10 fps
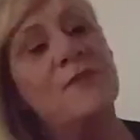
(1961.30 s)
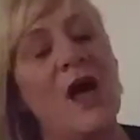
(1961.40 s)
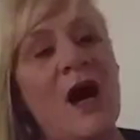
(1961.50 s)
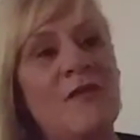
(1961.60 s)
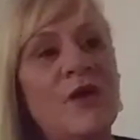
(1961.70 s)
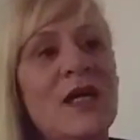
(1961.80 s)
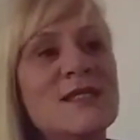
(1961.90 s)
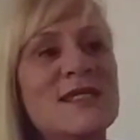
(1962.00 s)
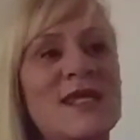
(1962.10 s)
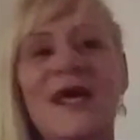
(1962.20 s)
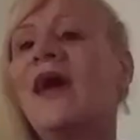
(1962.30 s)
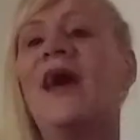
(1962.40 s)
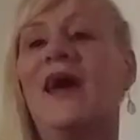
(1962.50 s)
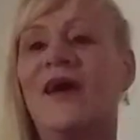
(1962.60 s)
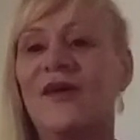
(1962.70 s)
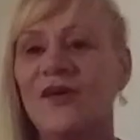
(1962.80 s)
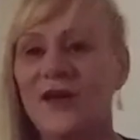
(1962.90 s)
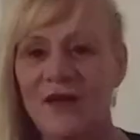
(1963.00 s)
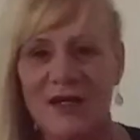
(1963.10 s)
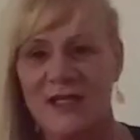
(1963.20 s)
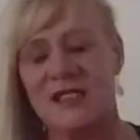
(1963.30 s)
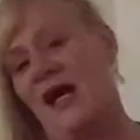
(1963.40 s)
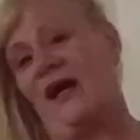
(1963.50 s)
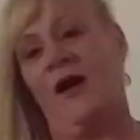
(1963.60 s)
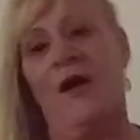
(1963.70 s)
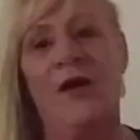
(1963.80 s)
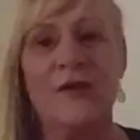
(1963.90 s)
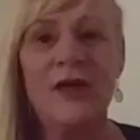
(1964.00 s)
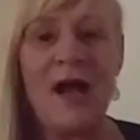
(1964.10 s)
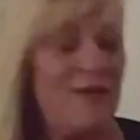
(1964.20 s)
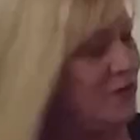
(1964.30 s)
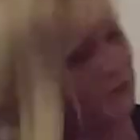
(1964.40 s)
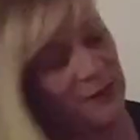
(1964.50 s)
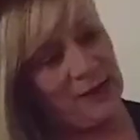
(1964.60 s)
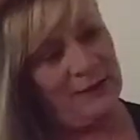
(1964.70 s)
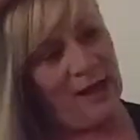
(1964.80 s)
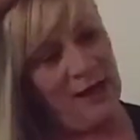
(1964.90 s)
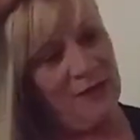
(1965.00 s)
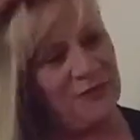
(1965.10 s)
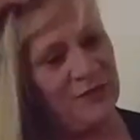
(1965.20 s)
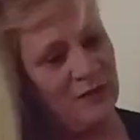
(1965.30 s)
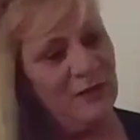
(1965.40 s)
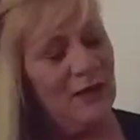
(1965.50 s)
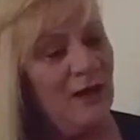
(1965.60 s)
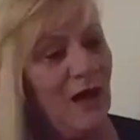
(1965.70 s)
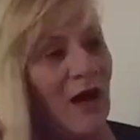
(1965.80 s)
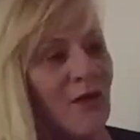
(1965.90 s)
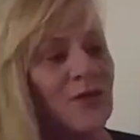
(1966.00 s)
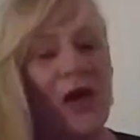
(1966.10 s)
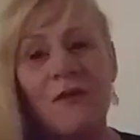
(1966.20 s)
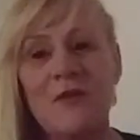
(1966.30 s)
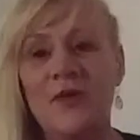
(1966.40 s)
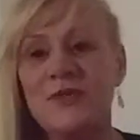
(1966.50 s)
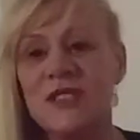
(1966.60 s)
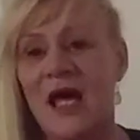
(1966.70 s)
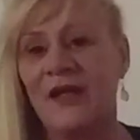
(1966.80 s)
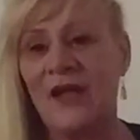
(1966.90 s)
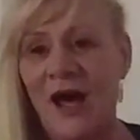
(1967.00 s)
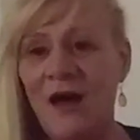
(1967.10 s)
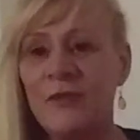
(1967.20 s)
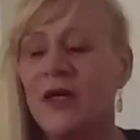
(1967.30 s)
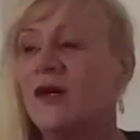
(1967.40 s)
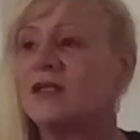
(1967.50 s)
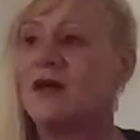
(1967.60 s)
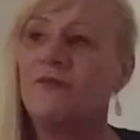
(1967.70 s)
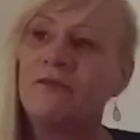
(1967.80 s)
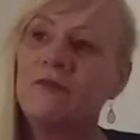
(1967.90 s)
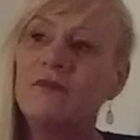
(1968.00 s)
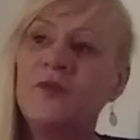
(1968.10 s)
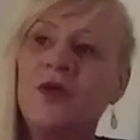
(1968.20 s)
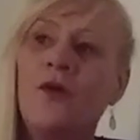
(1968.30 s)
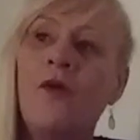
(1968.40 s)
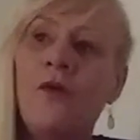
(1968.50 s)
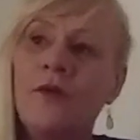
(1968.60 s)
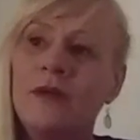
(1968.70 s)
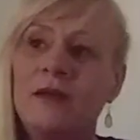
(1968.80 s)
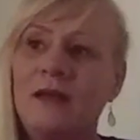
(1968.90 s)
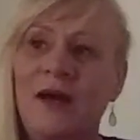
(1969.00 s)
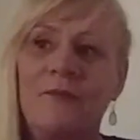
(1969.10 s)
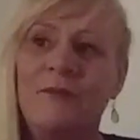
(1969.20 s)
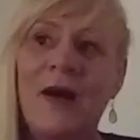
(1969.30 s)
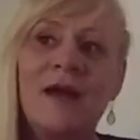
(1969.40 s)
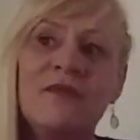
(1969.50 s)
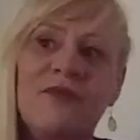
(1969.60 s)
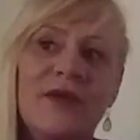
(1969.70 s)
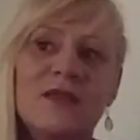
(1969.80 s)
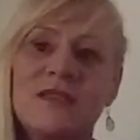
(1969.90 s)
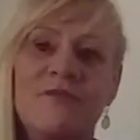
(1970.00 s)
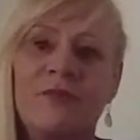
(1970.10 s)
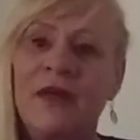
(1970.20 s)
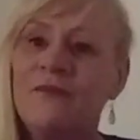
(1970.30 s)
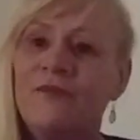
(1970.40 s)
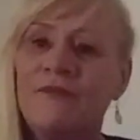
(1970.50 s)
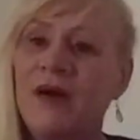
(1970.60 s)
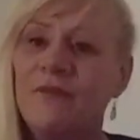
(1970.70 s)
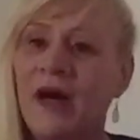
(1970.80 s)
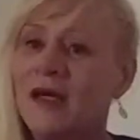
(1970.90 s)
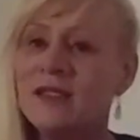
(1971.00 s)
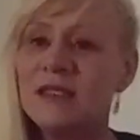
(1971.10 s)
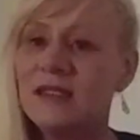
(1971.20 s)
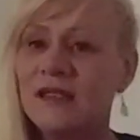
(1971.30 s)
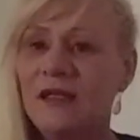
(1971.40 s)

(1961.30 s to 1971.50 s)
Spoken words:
And when I see it, it's like, oh, you're having a bad life. And although I'm upset now because I'm recalling how bad things have been in my past